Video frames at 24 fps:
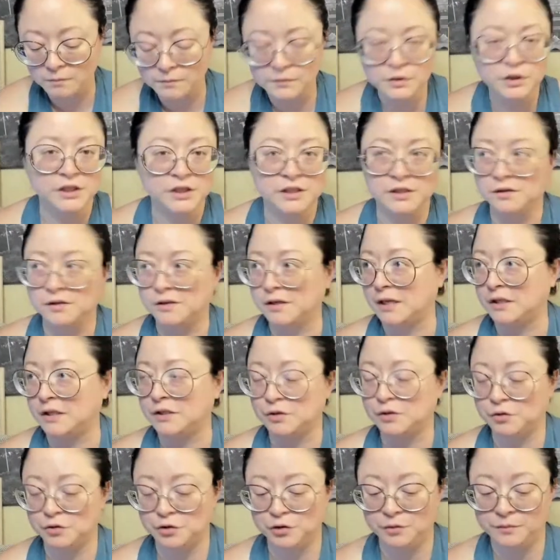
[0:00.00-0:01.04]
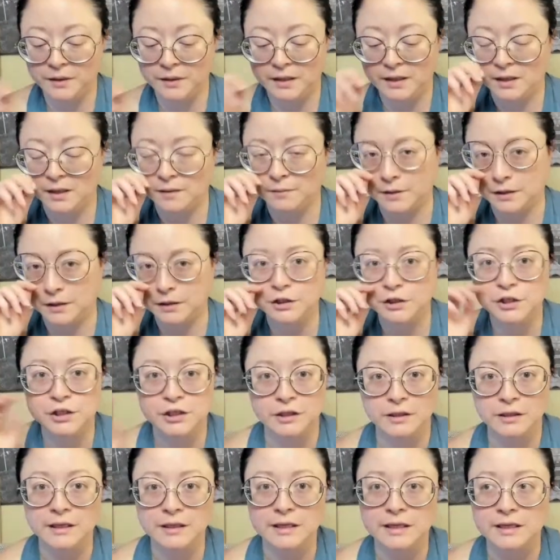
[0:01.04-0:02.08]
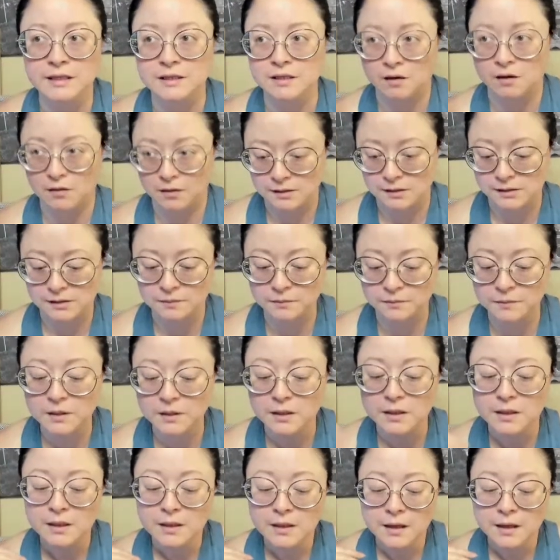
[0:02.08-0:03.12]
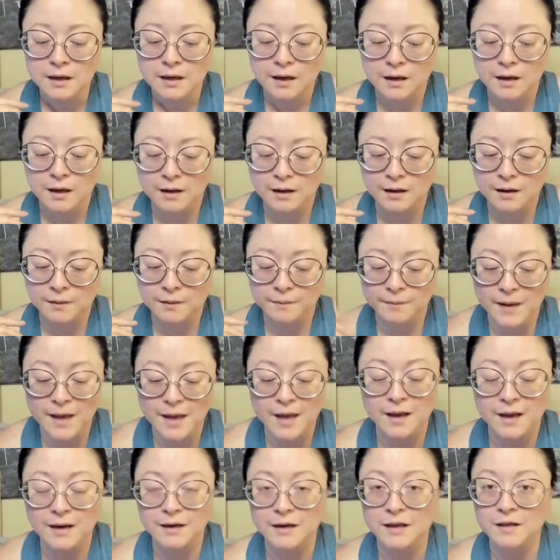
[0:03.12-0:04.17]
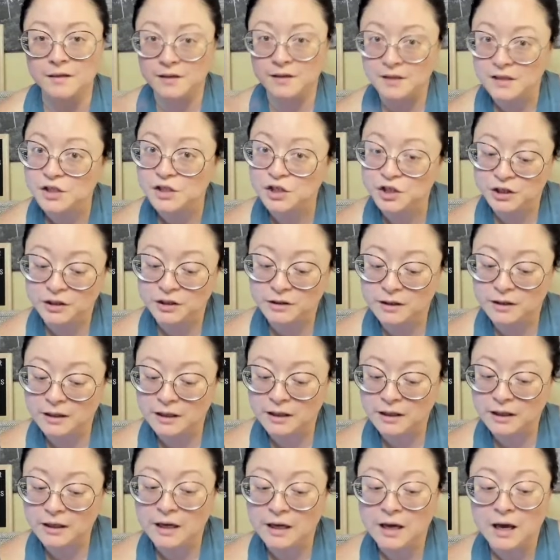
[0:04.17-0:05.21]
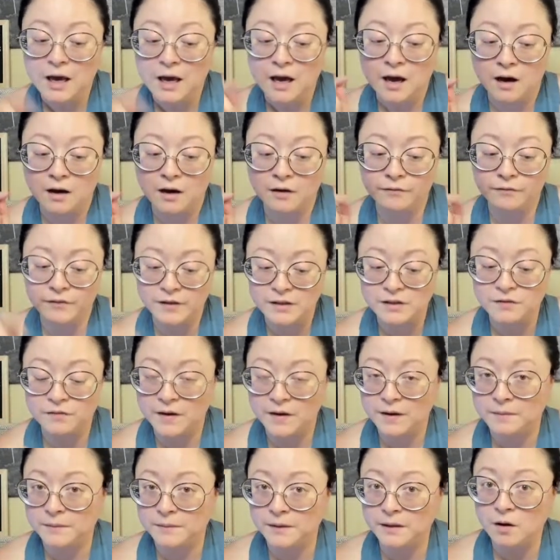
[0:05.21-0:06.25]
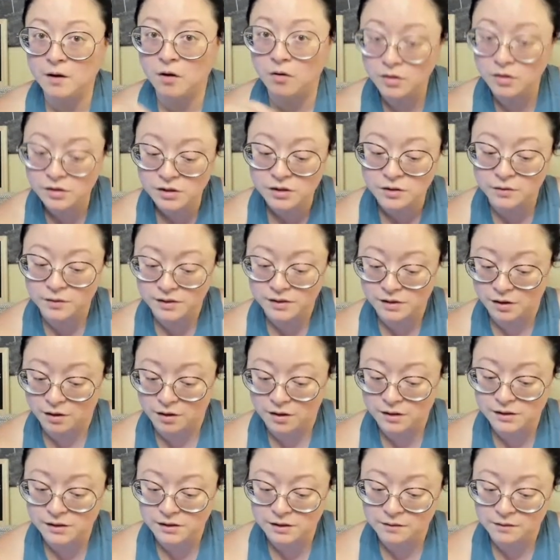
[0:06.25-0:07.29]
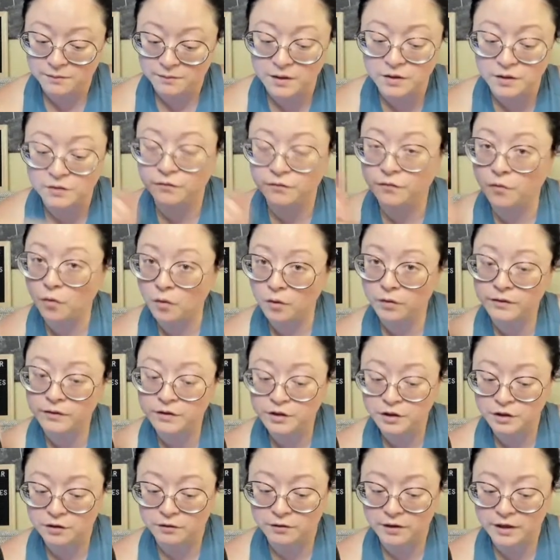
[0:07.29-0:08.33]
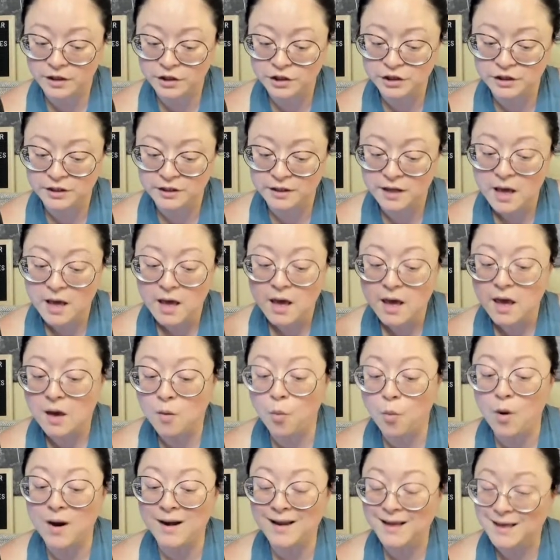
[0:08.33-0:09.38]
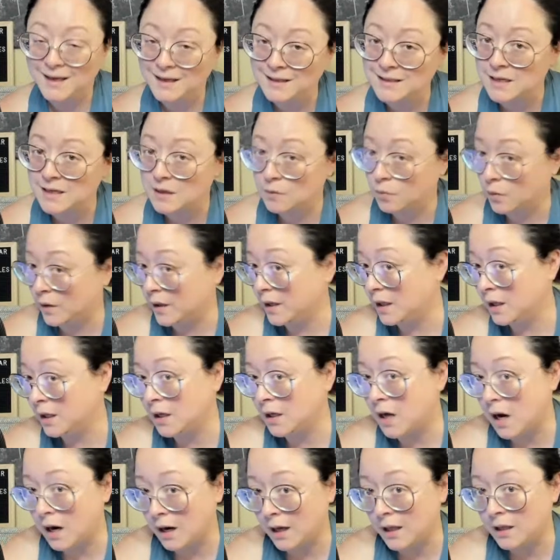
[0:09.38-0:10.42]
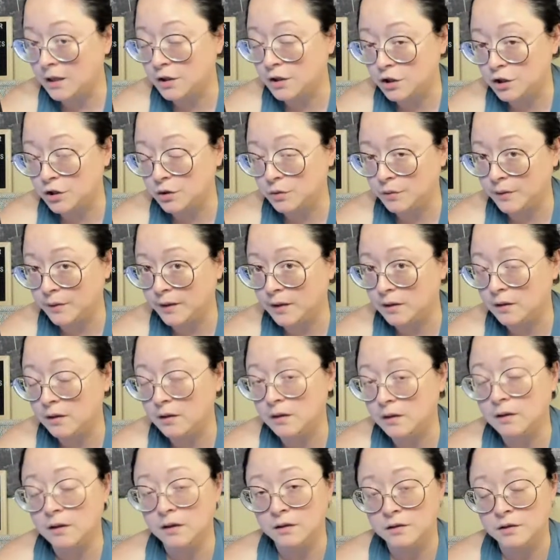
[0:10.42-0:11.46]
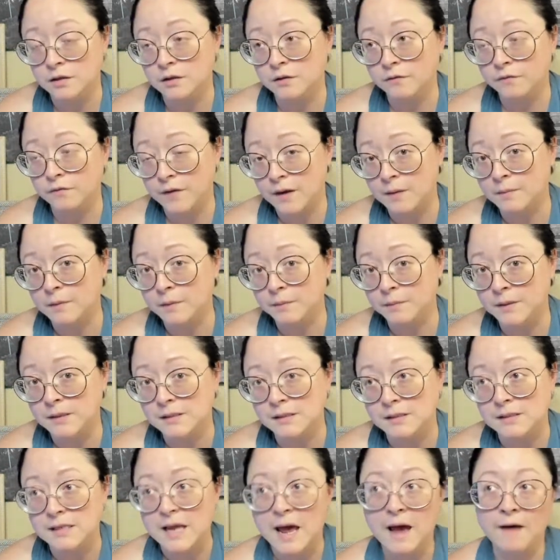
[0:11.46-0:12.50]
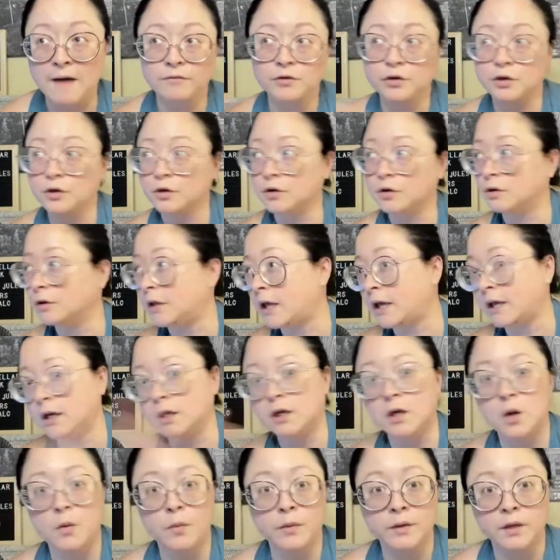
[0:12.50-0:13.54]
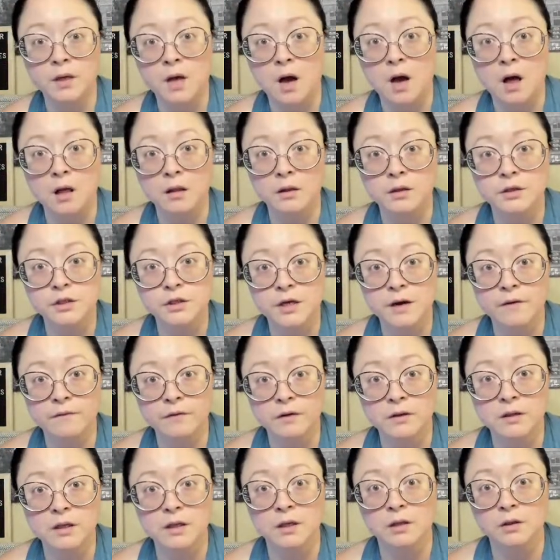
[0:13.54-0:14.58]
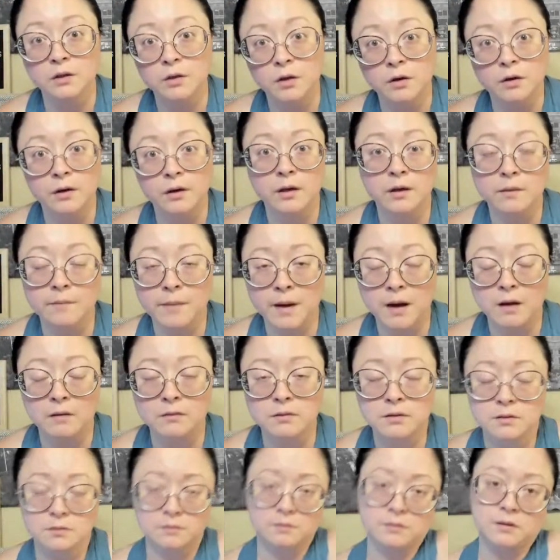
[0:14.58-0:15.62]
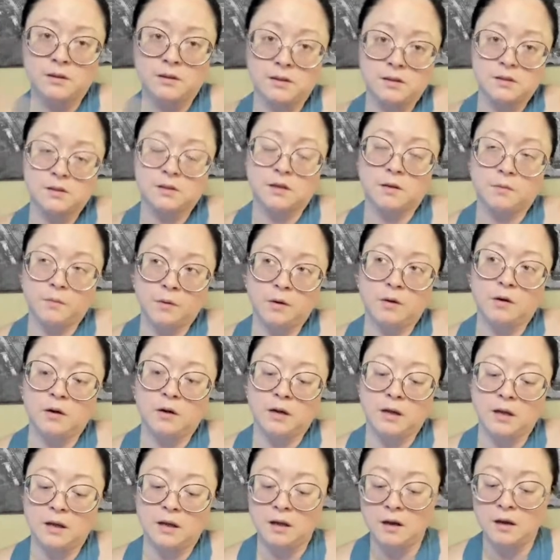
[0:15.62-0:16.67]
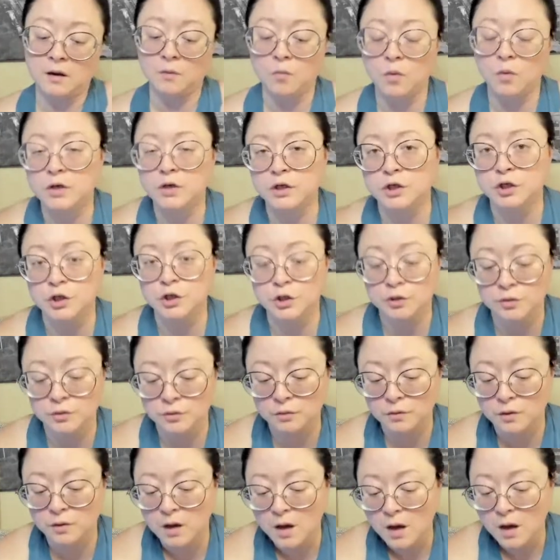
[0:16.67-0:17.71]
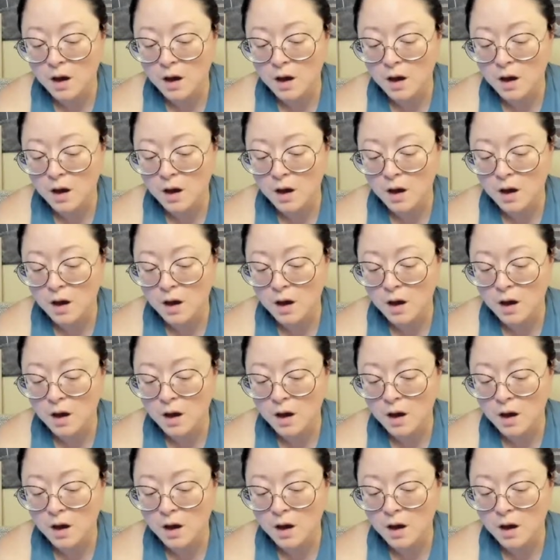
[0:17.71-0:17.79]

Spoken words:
just on like social media, but Chitty is awesome. And this Chitty of this family also is awesome. He's fourth generation. And what he did when he got into the family business after like going to college and everything and learning about this community and what to do,